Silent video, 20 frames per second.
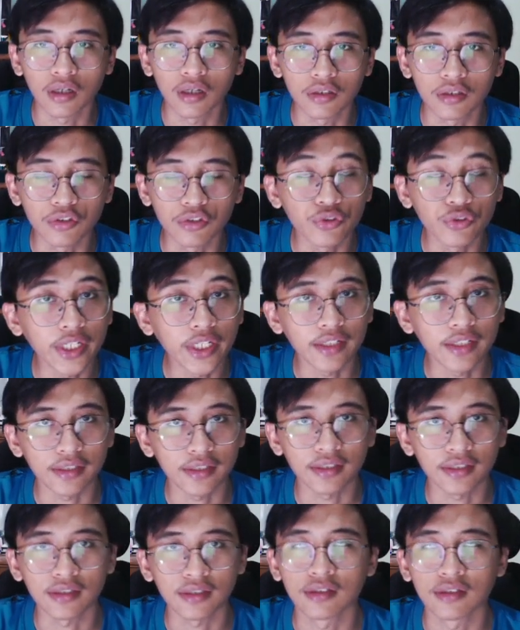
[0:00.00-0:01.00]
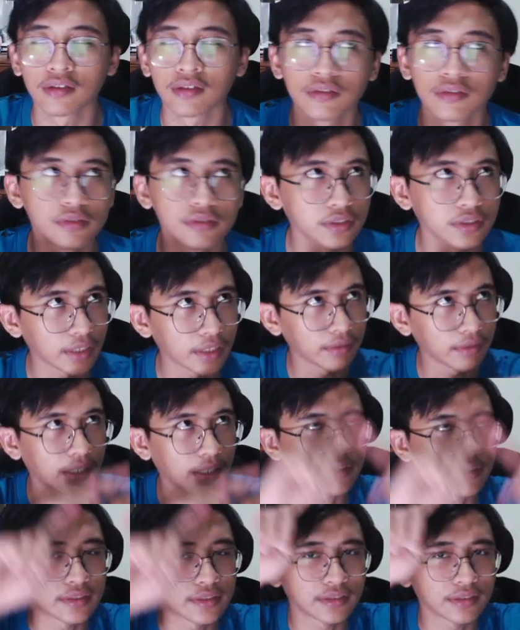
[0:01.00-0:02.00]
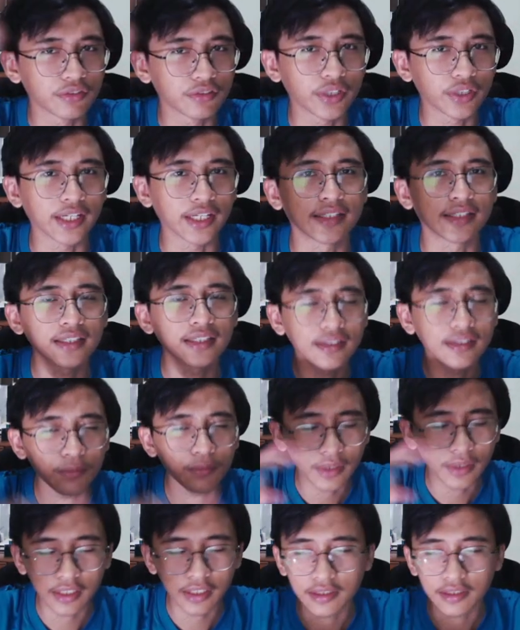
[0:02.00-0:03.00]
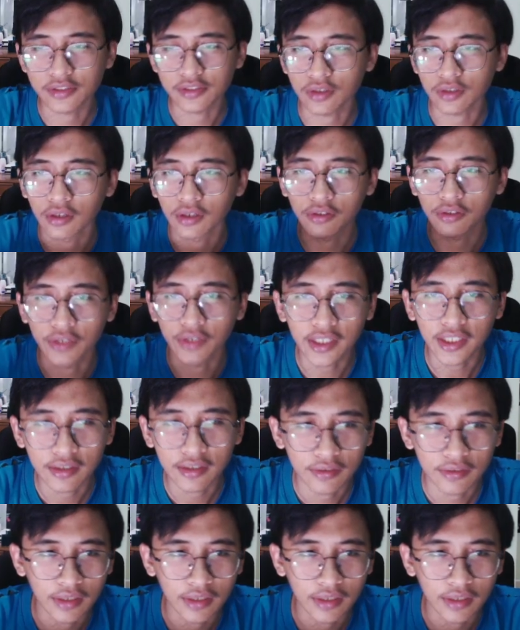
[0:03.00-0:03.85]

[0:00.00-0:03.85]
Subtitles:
grid. So let's grid, I think we did this called grid,